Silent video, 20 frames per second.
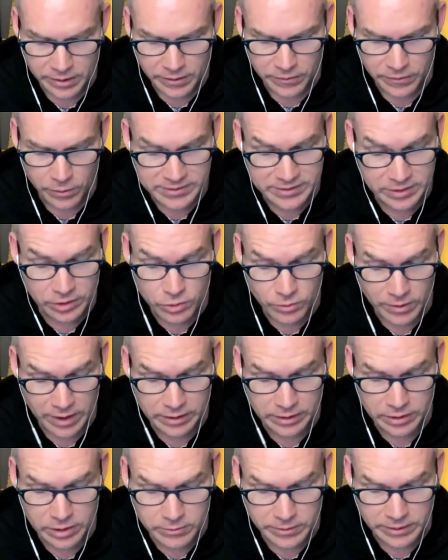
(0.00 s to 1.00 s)
there is a
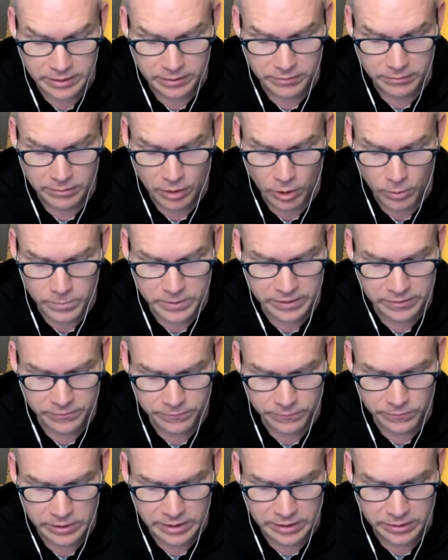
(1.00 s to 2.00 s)
direct knowing, open and
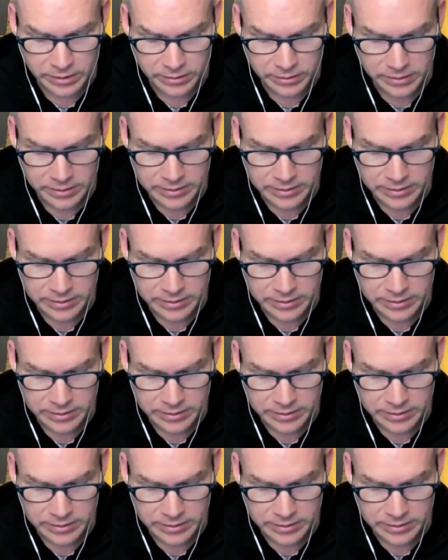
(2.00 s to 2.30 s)
free.